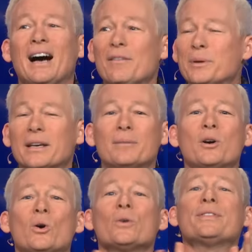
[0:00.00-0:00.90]
I've become
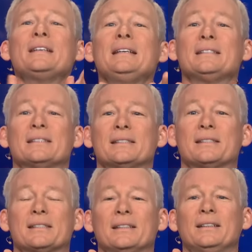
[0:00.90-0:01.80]
all
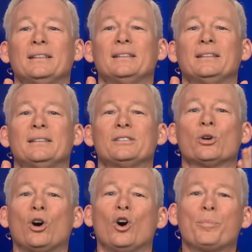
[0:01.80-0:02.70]
things
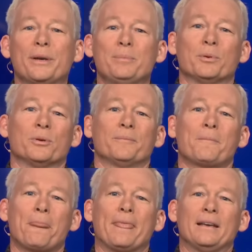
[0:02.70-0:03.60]
to all people,
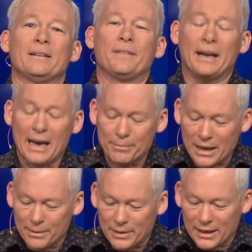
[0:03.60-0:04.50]
that I
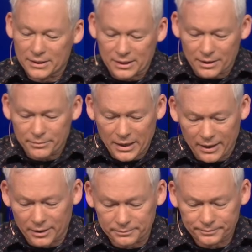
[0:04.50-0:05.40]
might by
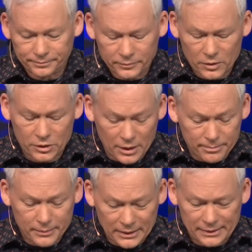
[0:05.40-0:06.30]
somehow,
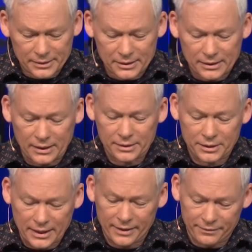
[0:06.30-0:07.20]
some means,
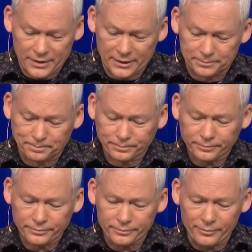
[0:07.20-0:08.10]
save them.
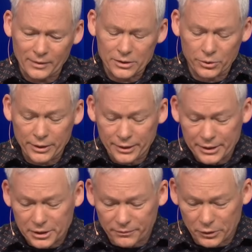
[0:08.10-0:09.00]
So here
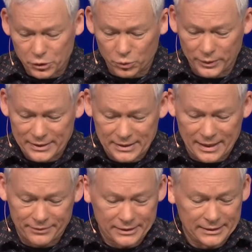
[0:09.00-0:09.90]
he is in verse
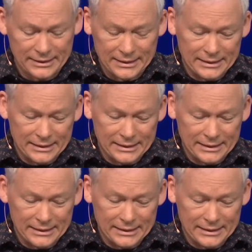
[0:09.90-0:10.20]
27,